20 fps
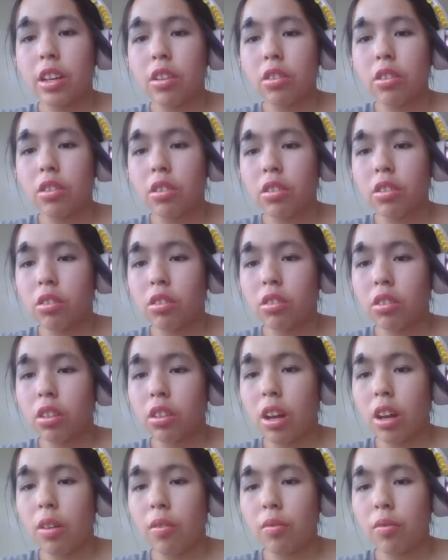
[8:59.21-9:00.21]
the
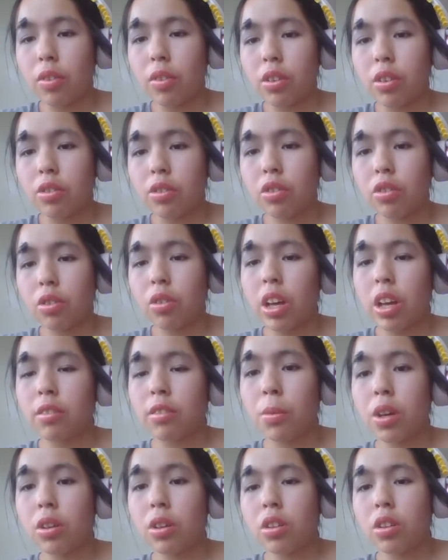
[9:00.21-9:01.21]
collaboration was
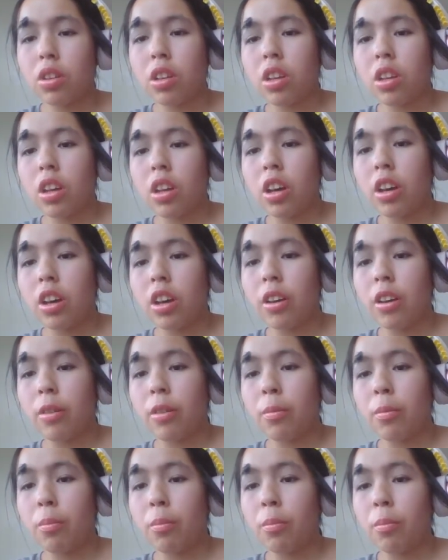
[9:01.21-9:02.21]
accumulated
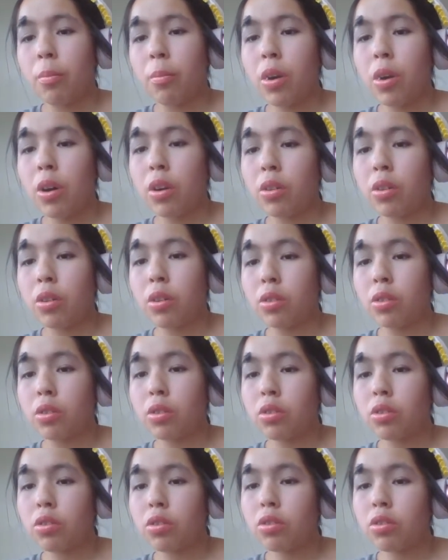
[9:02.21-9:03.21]
nearly 2
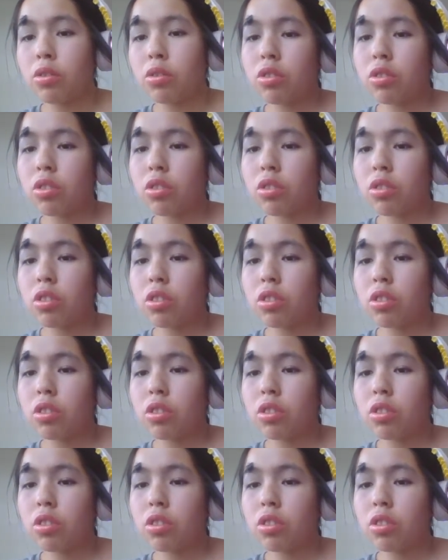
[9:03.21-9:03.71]
dozen documents